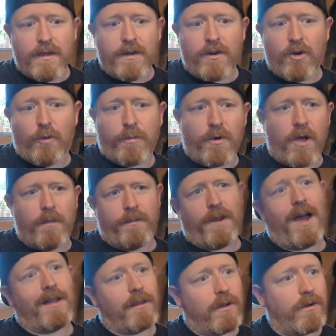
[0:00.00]
No problem.
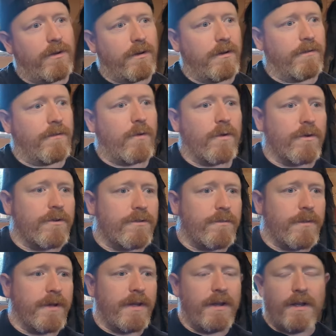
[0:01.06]
Not loaded, of course,
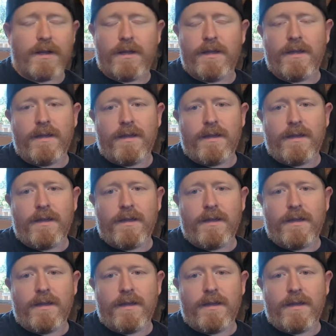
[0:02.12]
but